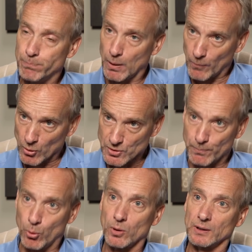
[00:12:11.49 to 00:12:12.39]
But most
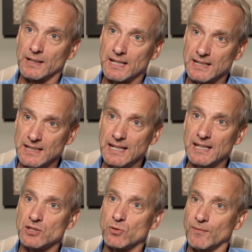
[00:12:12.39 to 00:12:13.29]
importantly, it
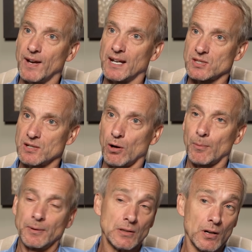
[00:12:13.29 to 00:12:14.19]
needs to advance the
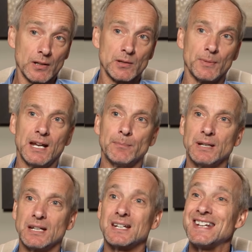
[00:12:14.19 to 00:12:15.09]
argument and
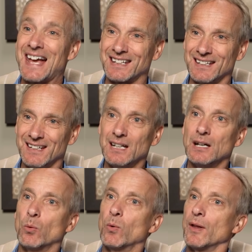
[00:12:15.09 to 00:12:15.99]
be connected,
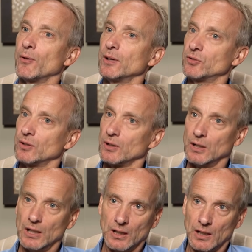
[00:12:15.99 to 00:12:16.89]
whether it's a
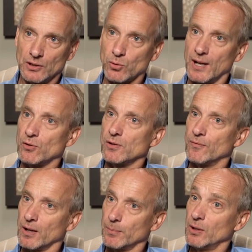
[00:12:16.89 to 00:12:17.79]
trend or
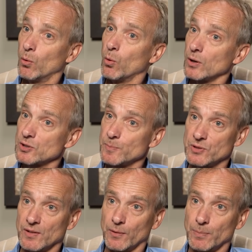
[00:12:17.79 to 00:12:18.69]
development or a
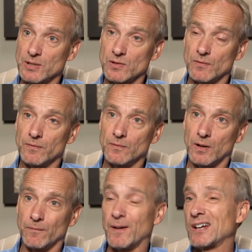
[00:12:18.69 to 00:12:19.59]
specific piece of
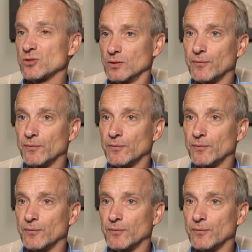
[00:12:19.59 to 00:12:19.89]
factual